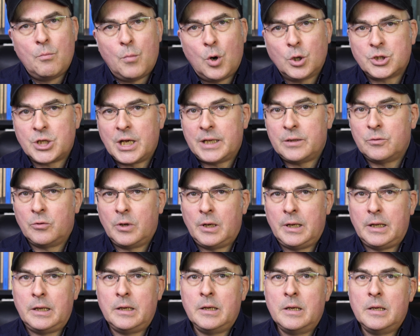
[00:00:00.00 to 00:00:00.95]
More
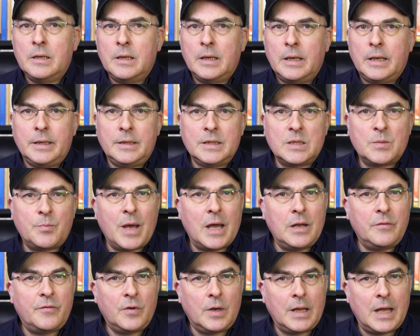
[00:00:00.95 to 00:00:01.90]
generally, it is
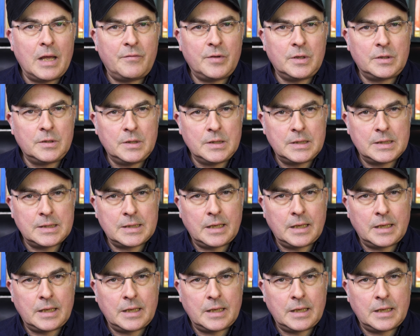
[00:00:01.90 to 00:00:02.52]
painfully evident